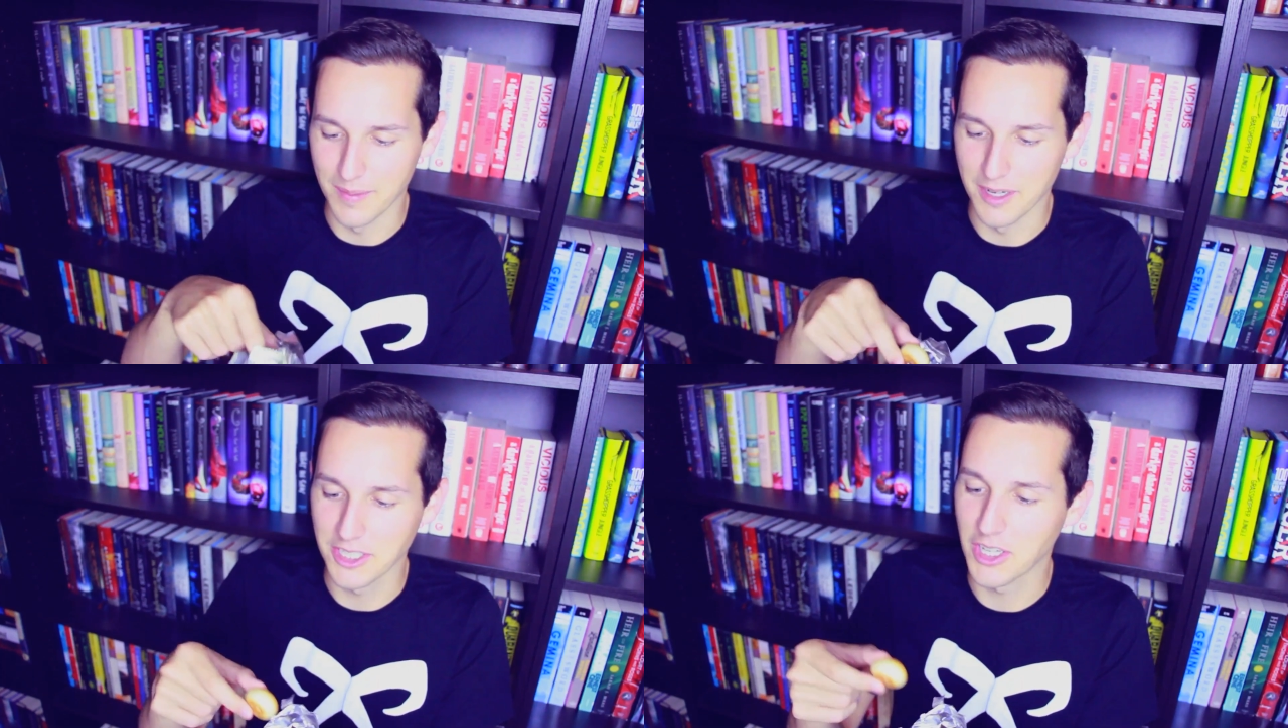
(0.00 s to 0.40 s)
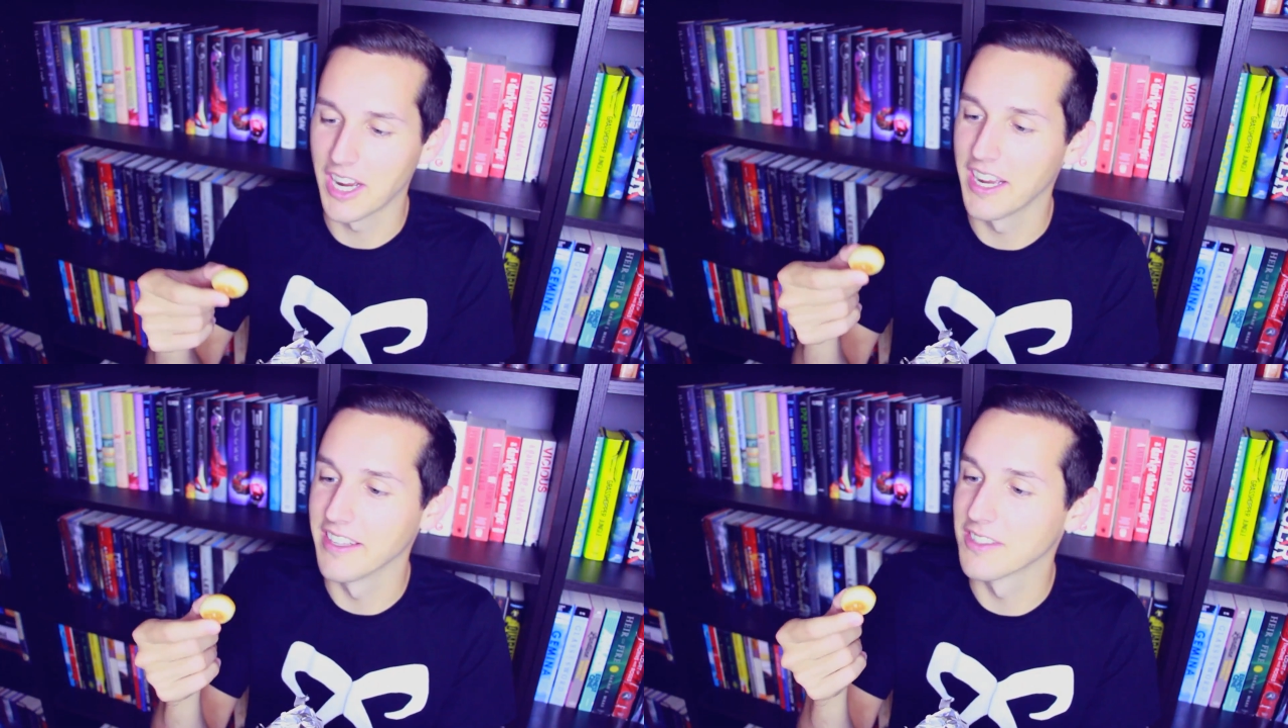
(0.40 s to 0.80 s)
I'm gonna
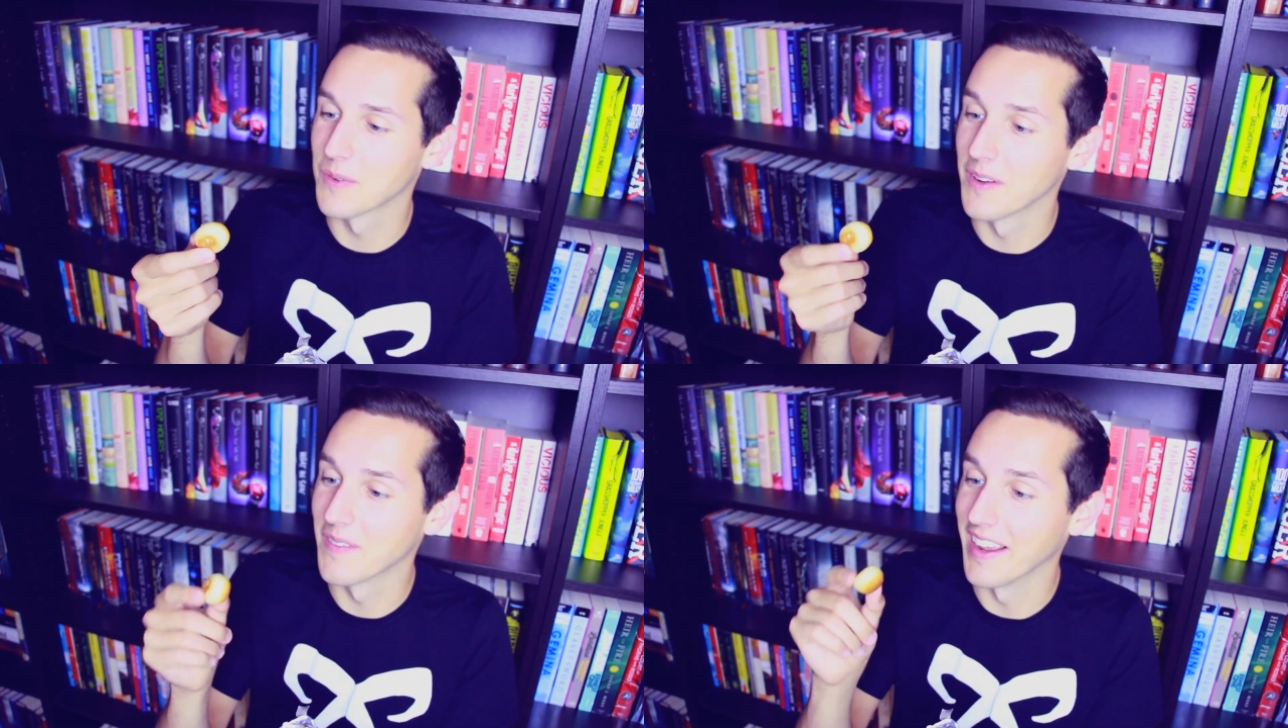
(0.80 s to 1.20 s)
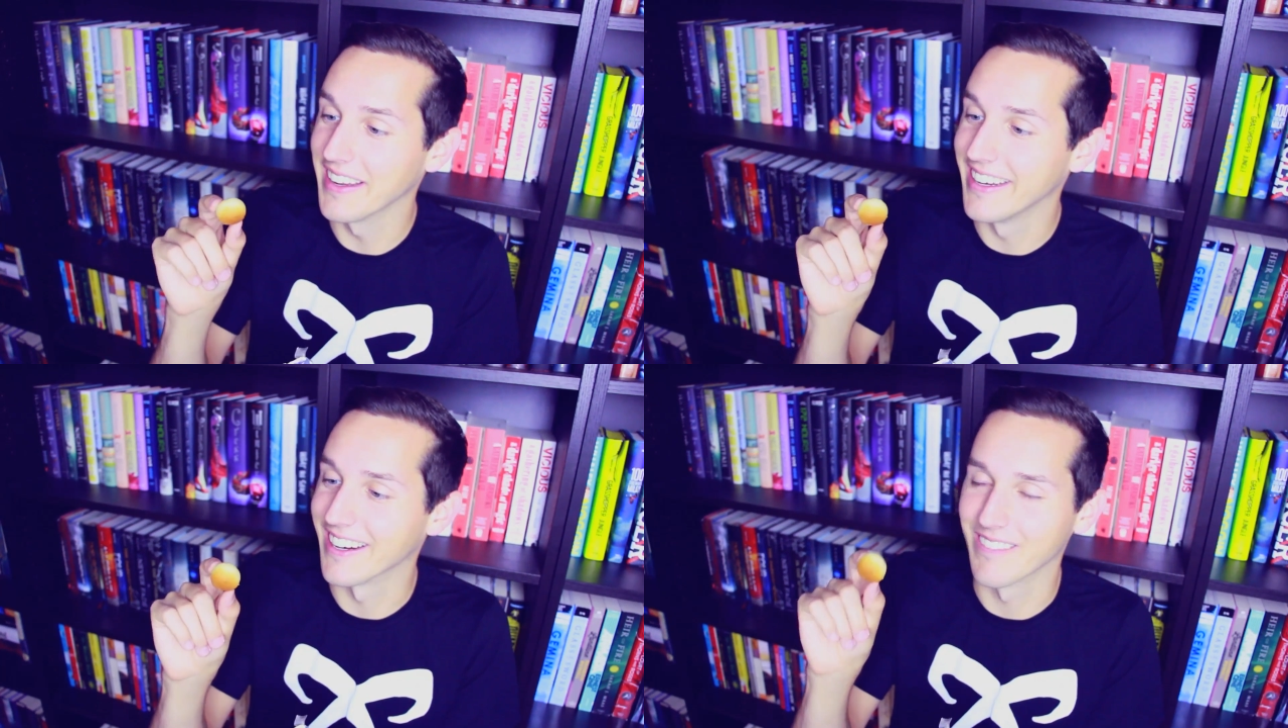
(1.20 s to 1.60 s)
try this one right
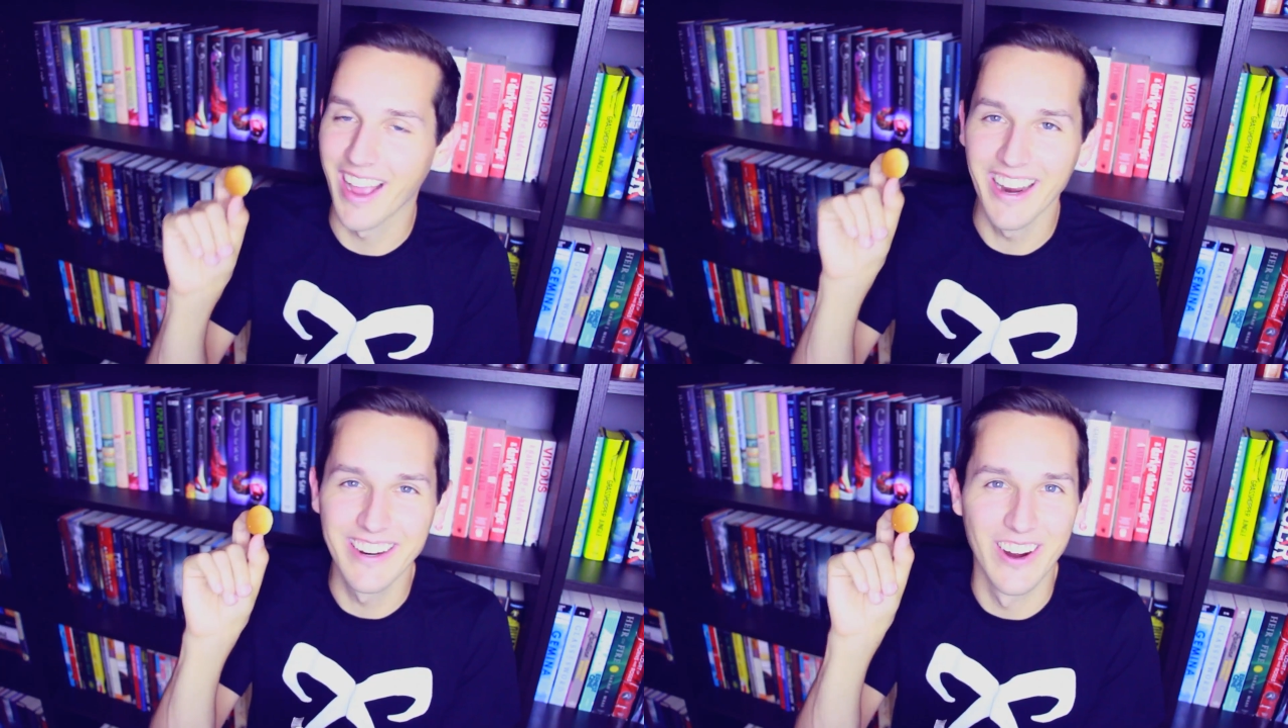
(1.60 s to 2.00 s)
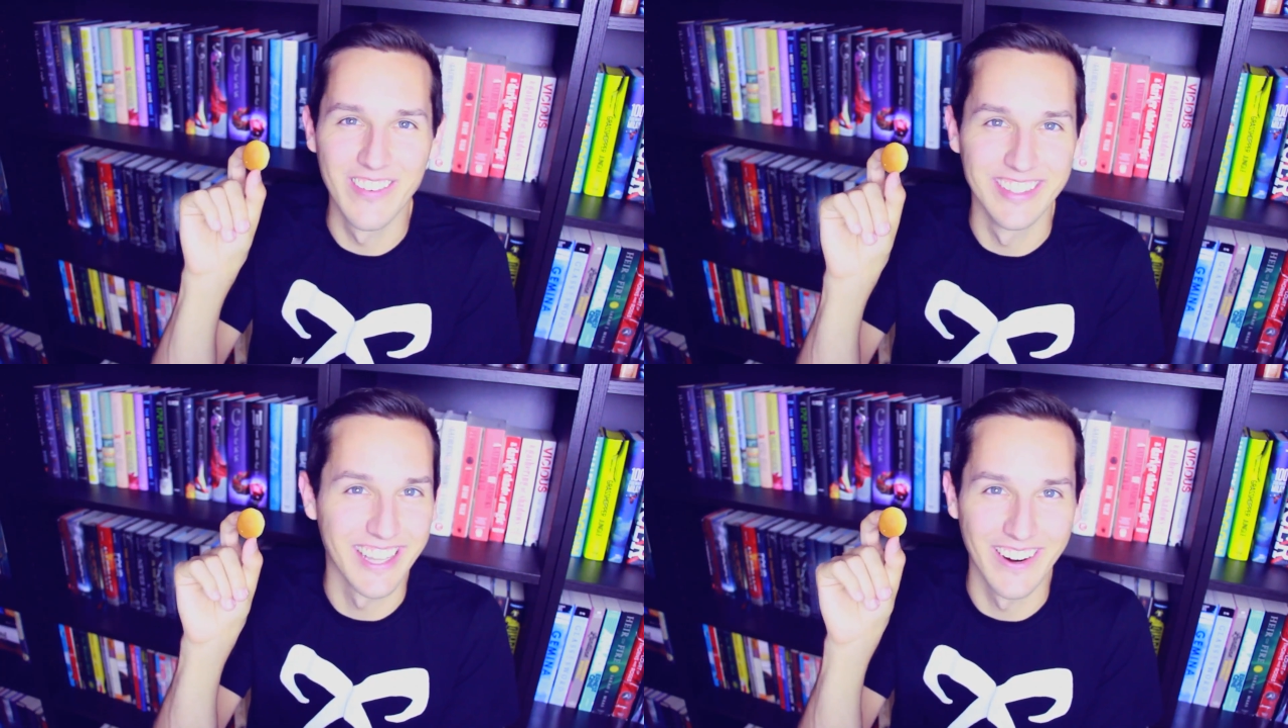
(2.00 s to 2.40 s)
here. I'm kind of
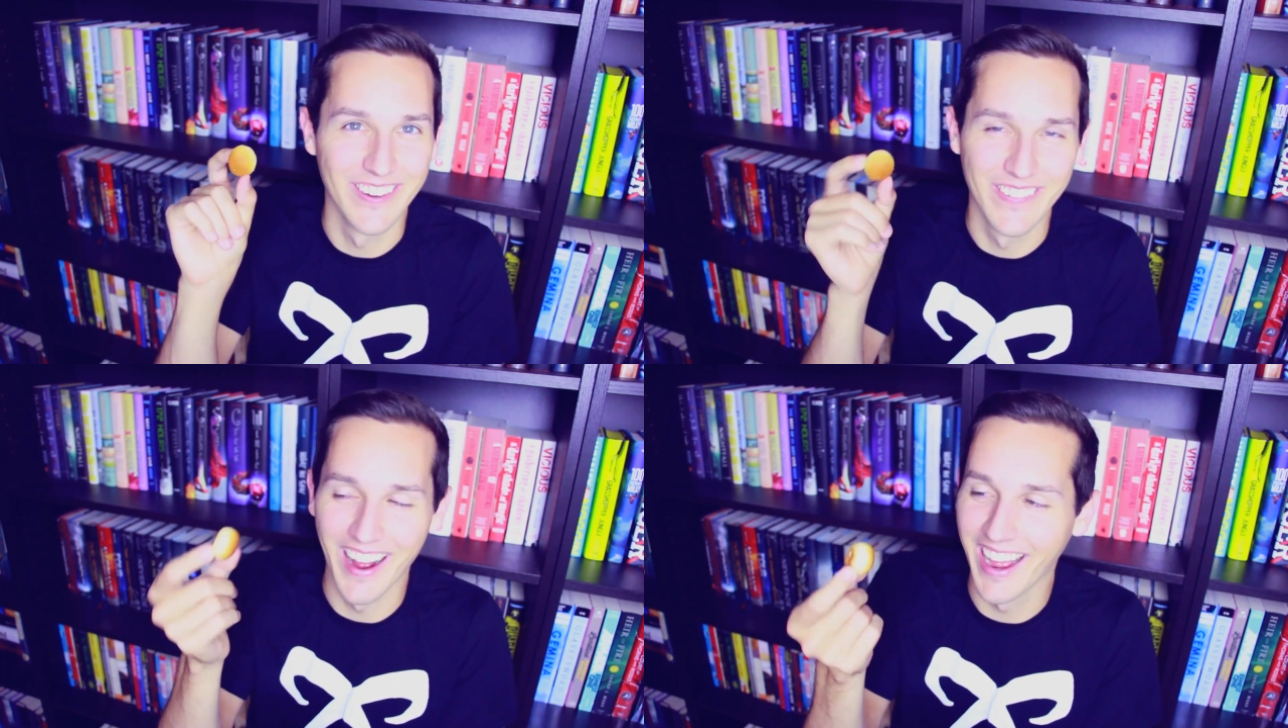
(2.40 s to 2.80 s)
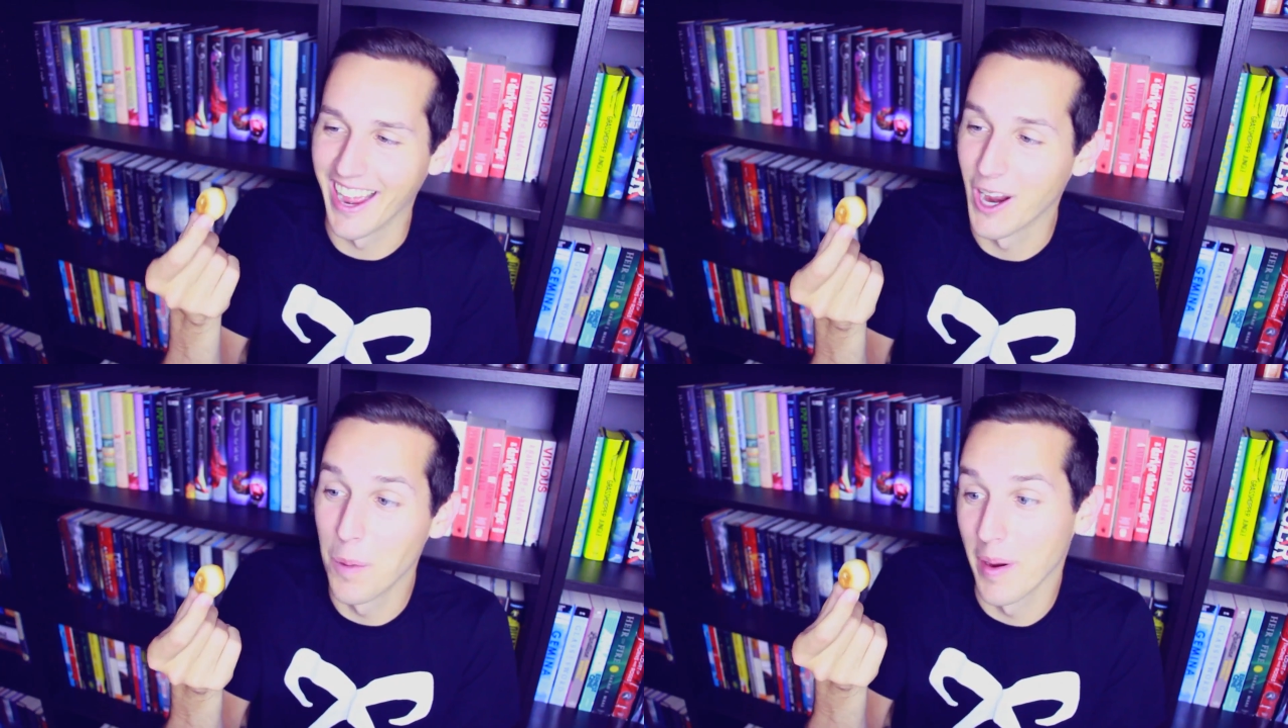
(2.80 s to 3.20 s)
nervous, I don't know why.
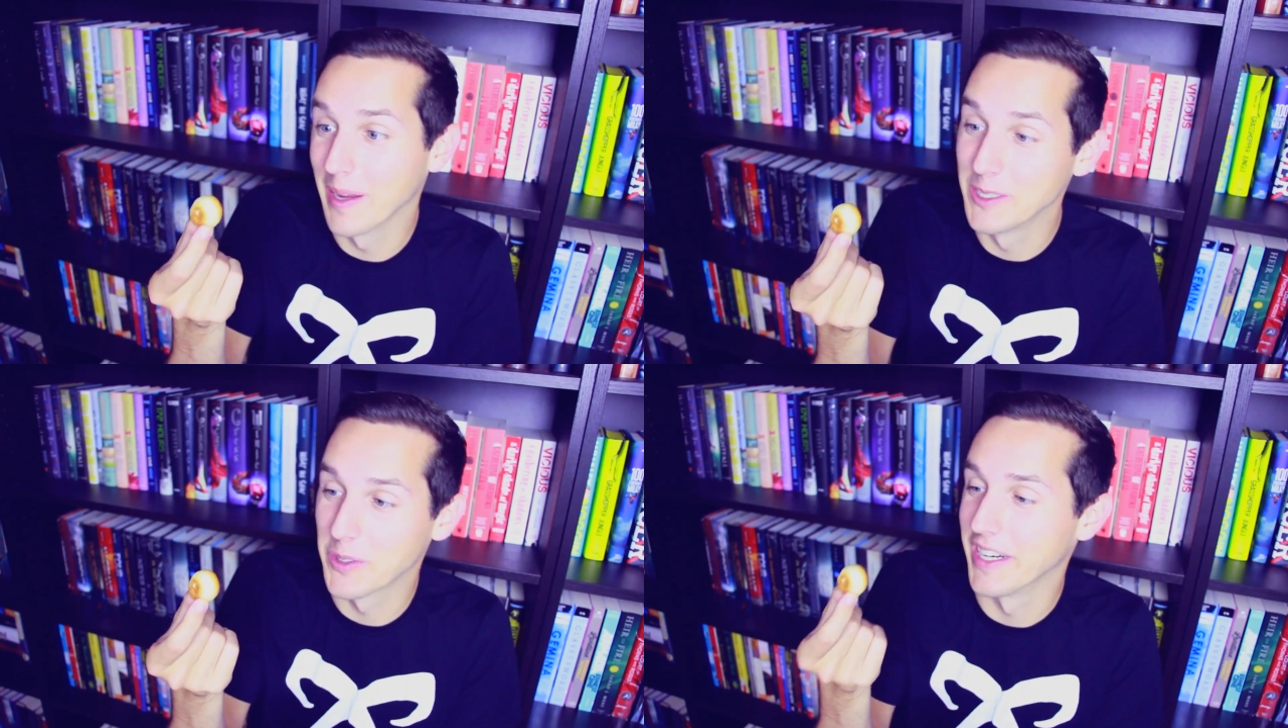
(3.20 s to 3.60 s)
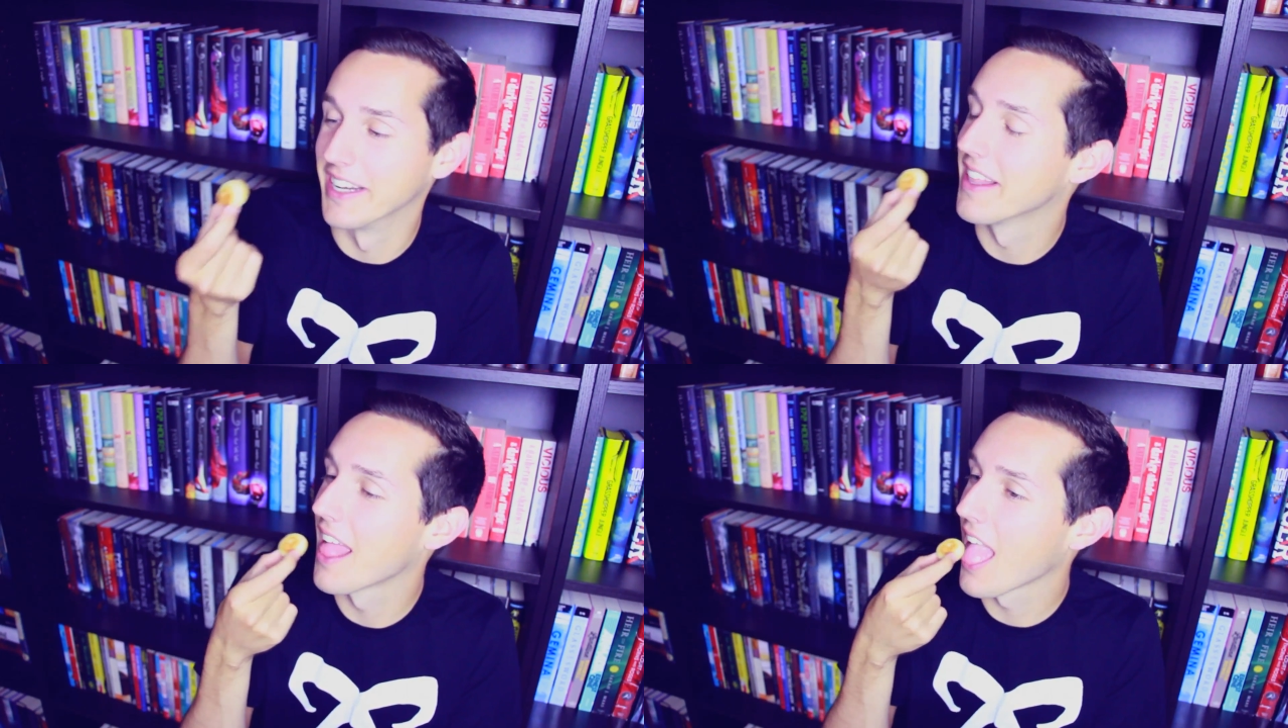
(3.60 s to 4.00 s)
I hope I enjoy it.